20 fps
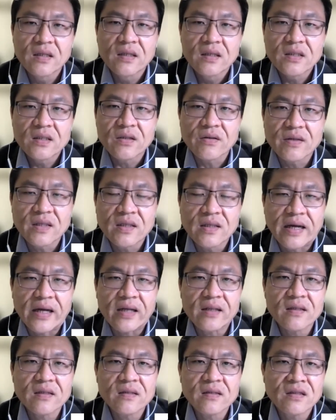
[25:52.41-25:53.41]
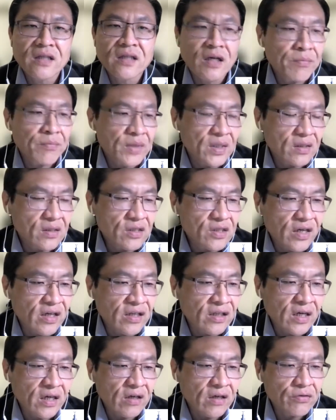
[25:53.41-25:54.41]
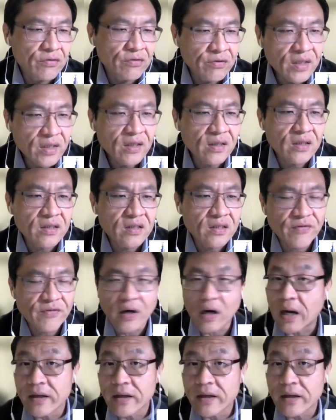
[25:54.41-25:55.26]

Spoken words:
So that does not mean China could really develop.